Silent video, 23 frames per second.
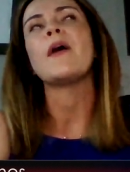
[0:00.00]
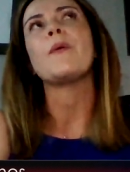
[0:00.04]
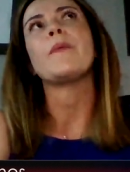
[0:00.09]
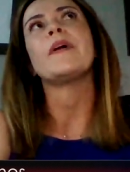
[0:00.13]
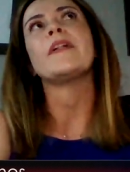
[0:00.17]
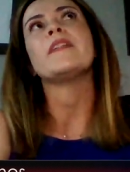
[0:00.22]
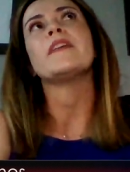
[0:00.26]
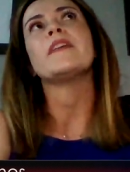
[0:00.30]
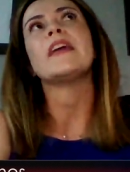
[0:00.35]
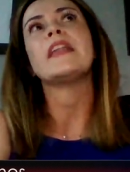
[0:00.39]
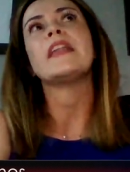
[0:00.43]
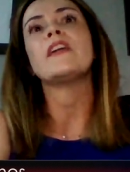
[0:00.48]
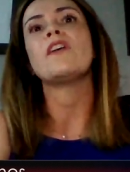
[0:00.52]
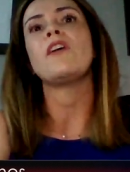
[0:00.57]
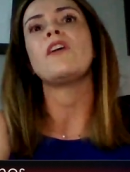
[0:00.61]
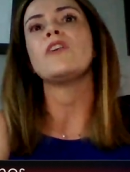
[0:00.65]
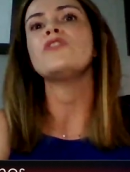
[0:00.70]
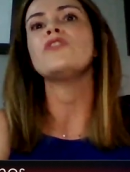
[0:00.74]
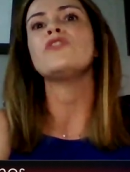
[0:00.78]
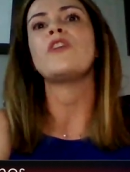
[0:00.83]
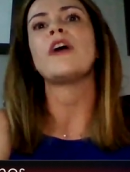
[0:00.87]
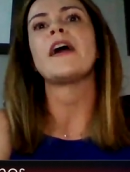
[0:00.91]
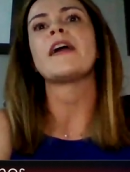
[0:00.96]
Well, in
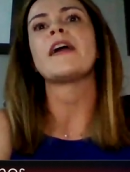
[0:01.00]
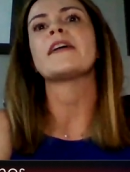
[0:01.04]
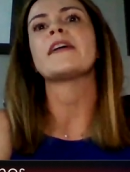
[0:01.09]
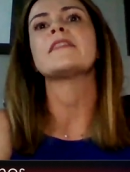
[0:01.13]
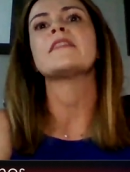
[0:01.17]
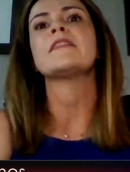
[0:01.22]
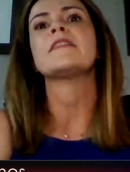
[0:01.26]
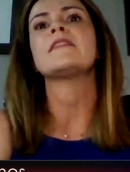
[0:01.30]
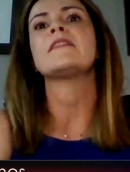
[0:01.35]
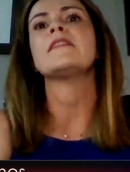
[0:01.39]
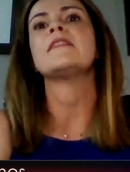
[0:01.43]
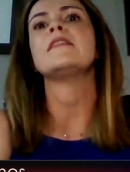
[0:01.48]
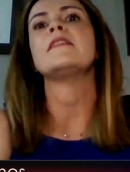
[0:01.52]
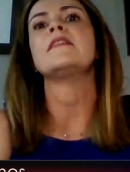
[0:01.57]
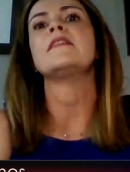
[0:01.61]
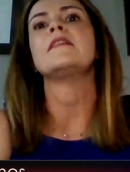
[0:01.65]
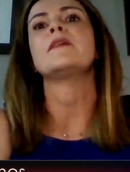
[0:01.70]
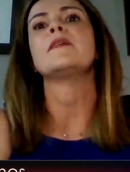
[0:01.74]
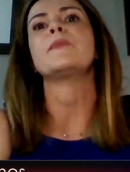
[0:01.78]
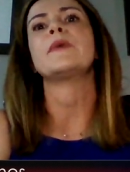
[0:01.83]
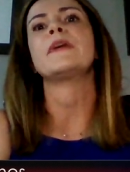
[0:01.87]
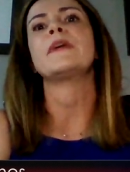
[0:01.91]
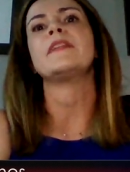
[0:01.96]
contrast
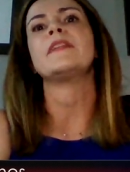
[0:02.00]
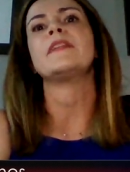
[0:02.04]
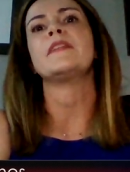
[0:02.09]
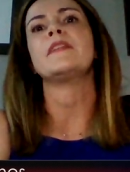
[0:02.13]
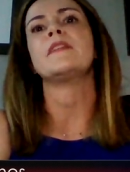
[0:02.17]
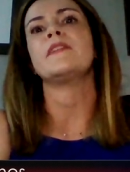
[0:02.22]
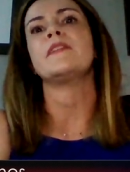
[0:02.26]
uh, with